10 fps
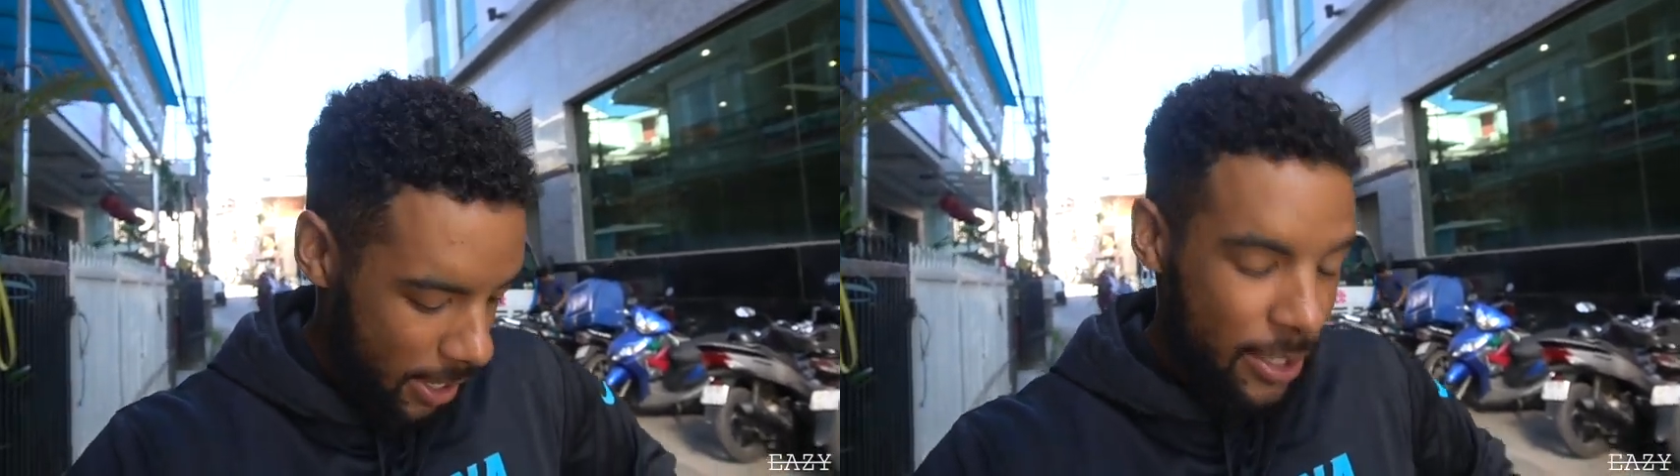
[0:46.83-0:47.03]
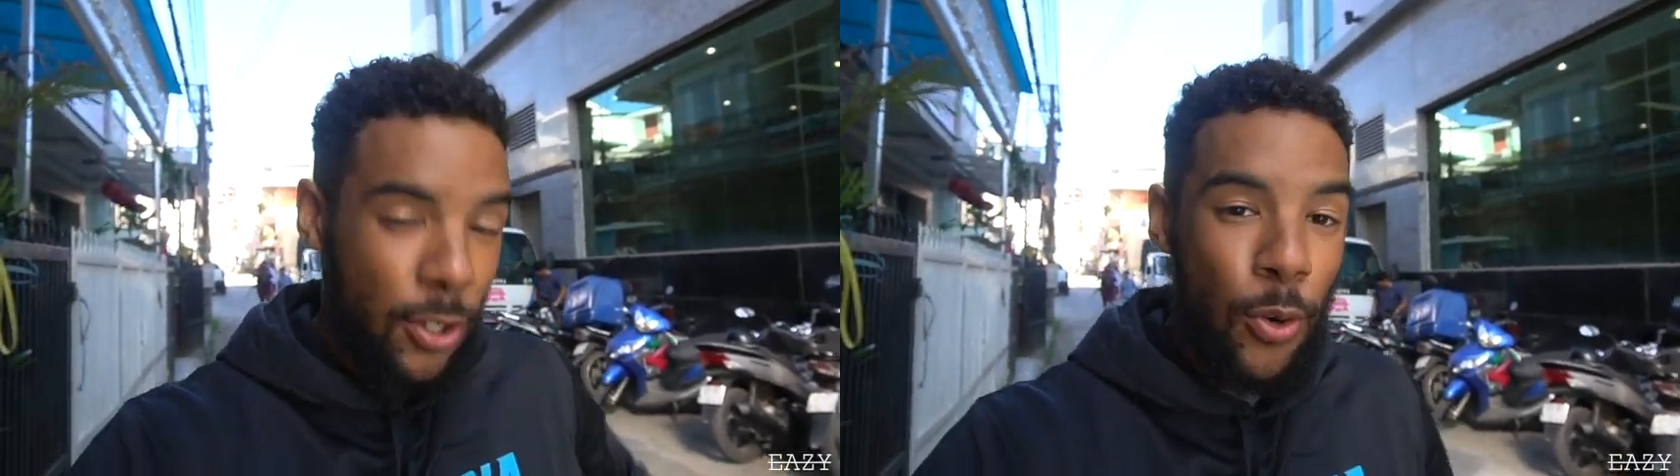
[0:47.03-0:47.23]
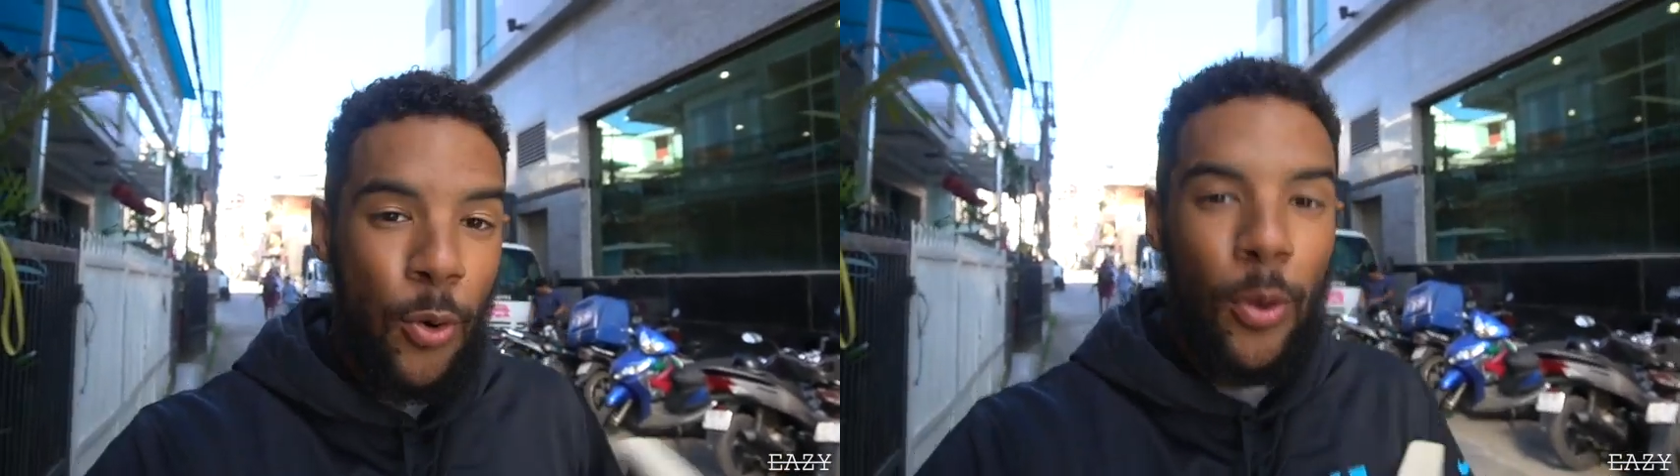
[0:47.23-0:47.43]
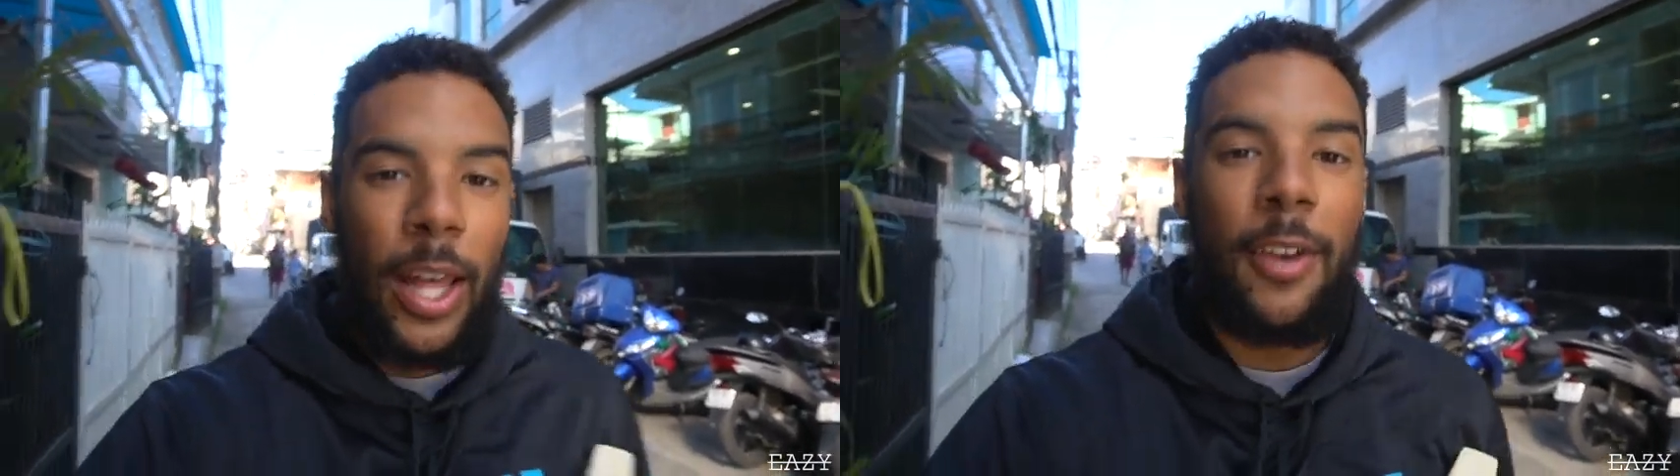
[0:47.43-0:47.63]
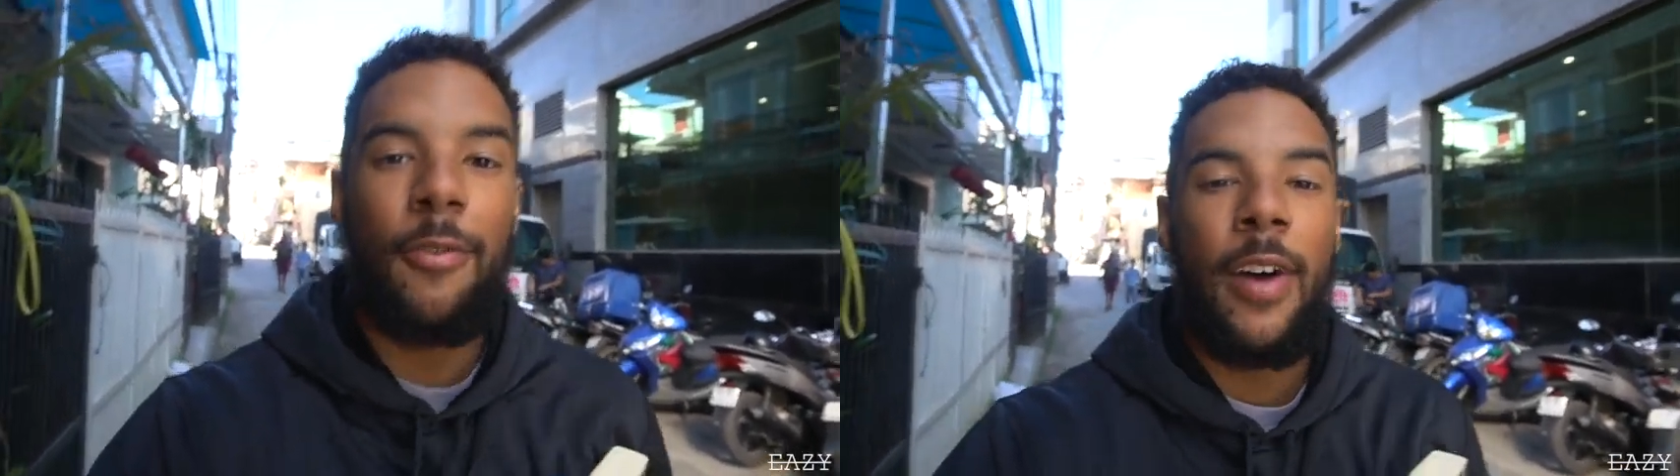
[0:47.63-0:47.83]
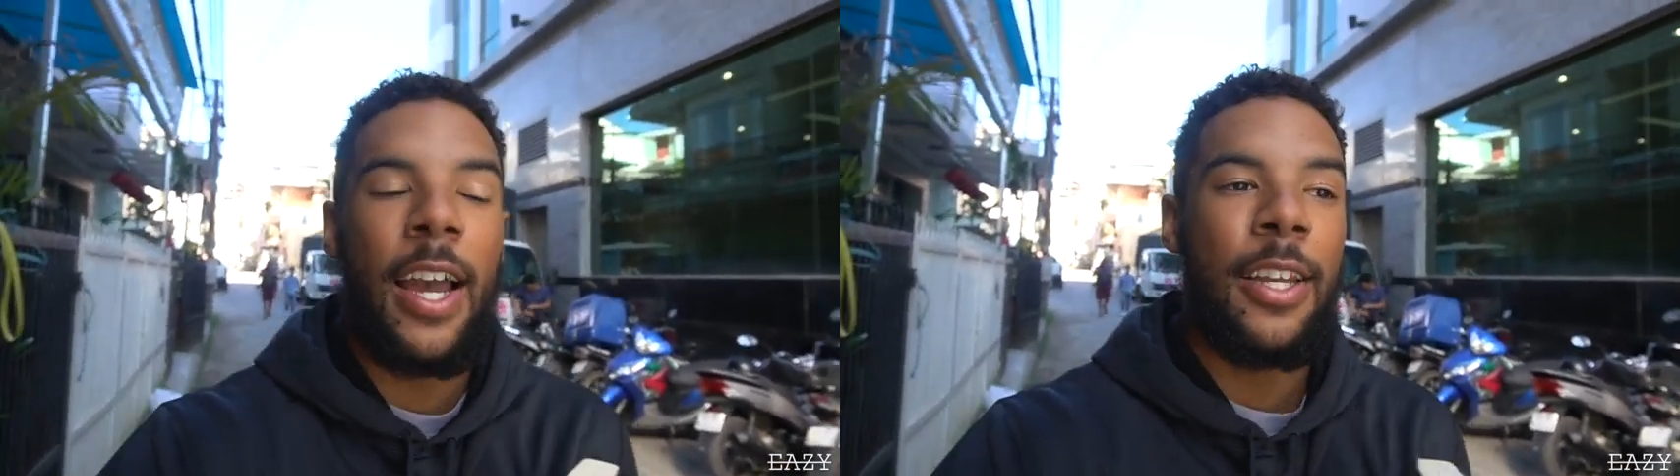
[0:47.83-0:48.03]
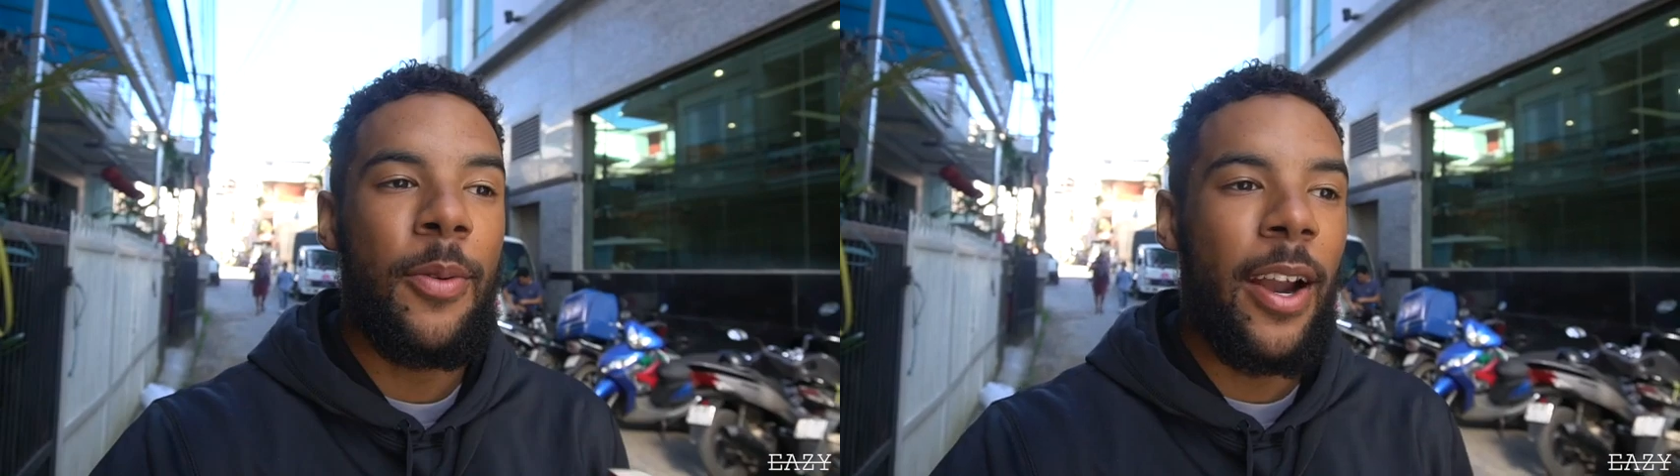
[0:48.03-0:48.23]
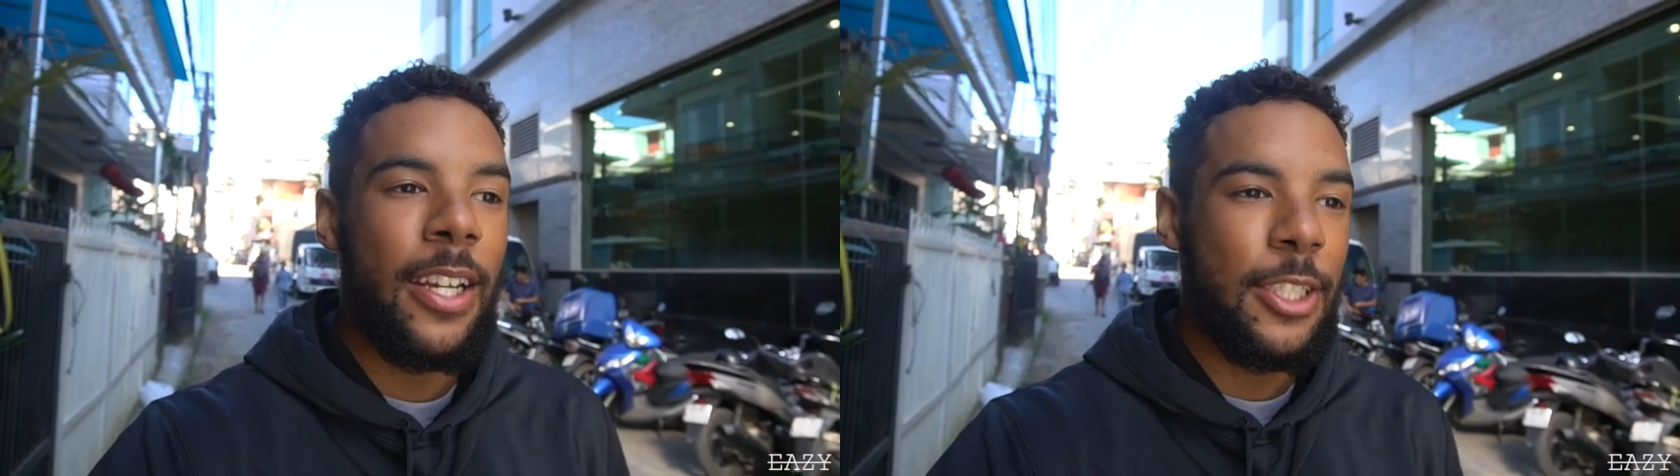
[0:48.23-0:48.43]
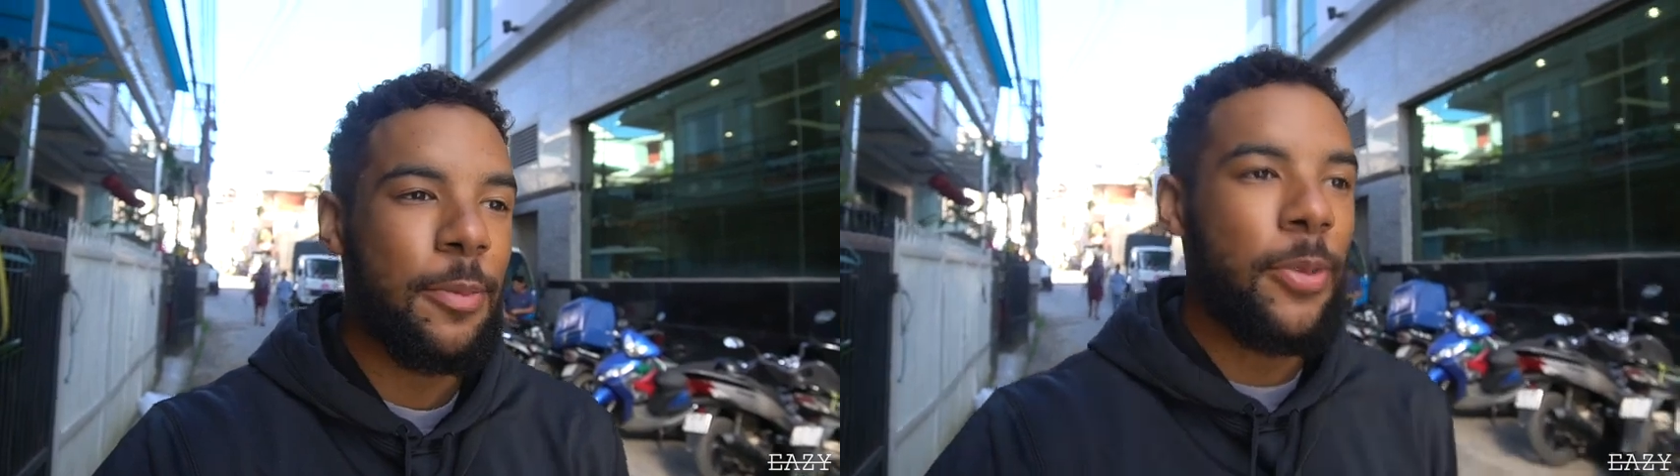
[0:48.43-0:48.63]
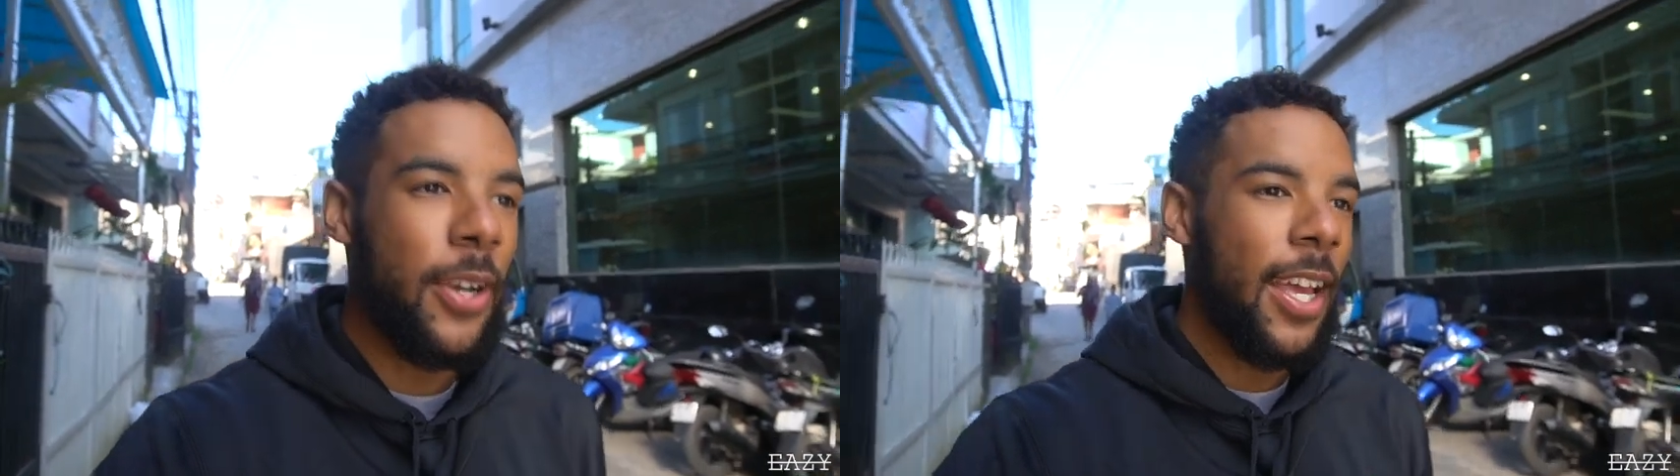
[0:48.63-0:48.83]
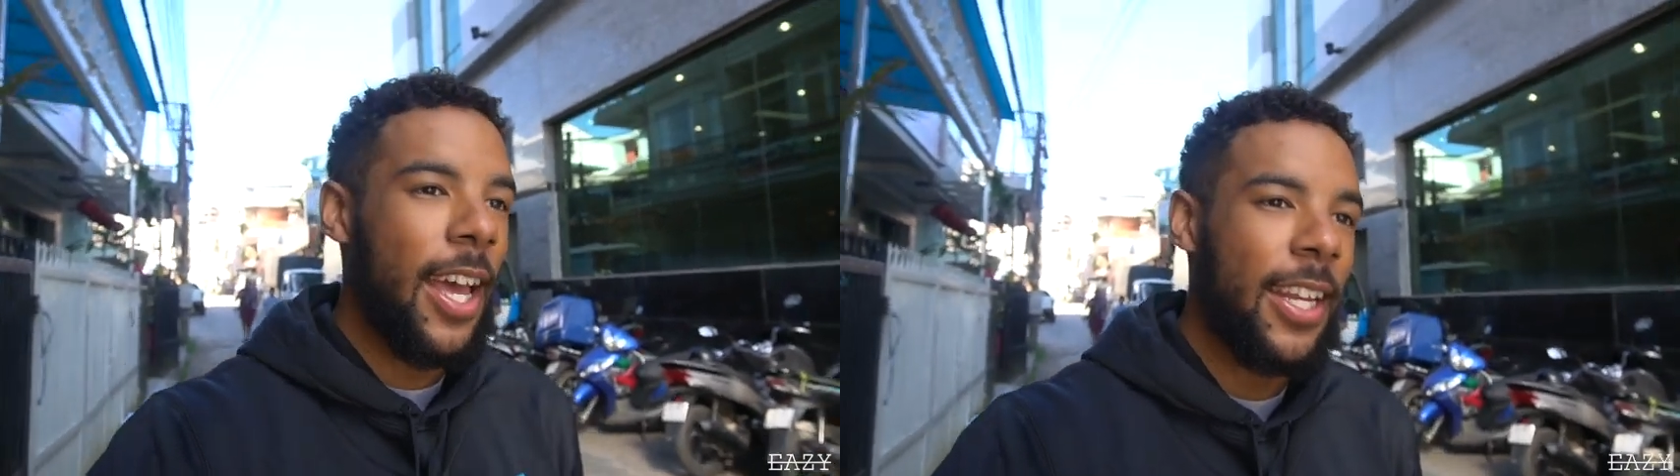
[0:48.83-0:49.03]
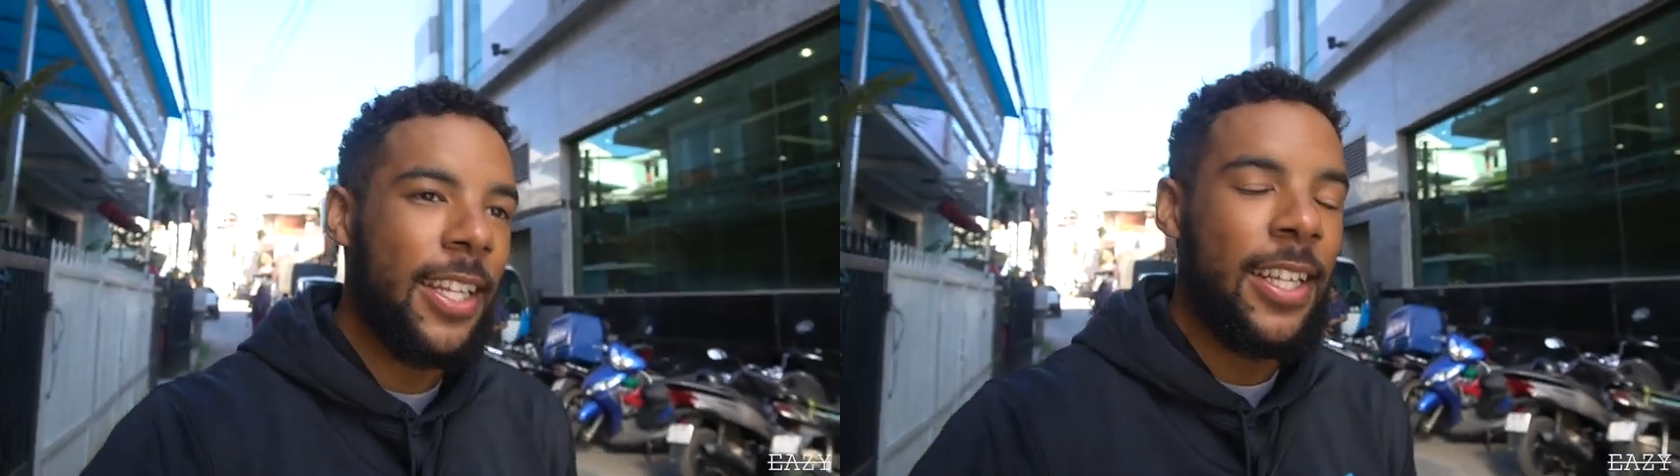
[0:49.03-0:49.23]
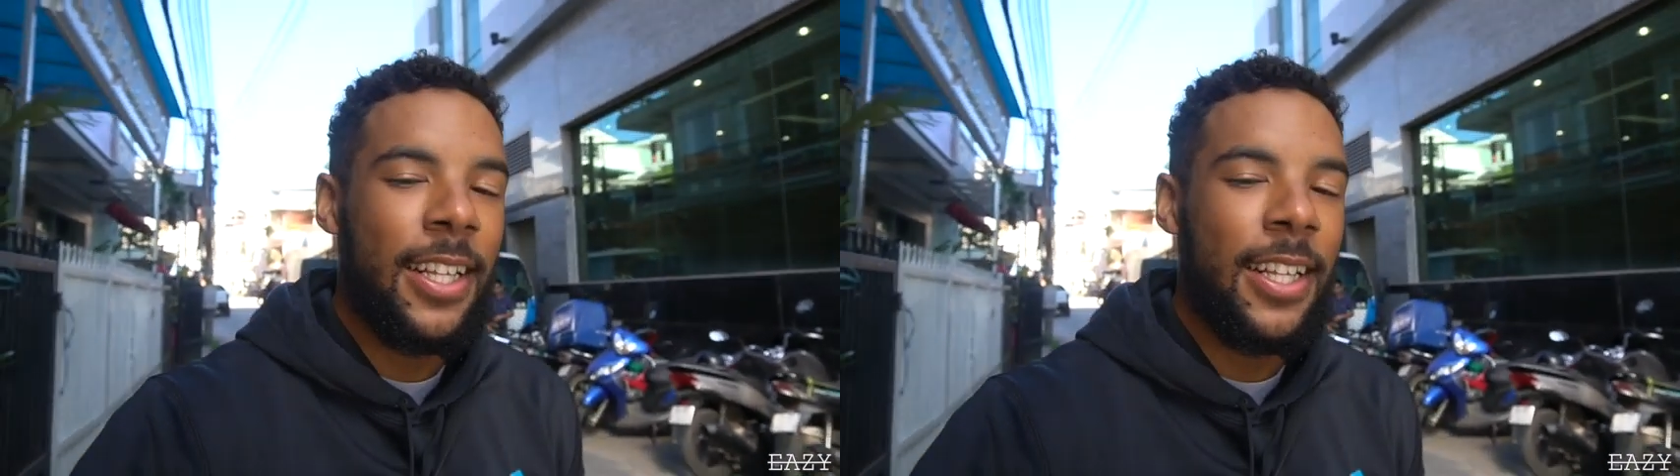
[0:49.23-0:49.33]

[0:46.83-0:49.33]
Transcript: it's cool, I can finally wear a jumper again.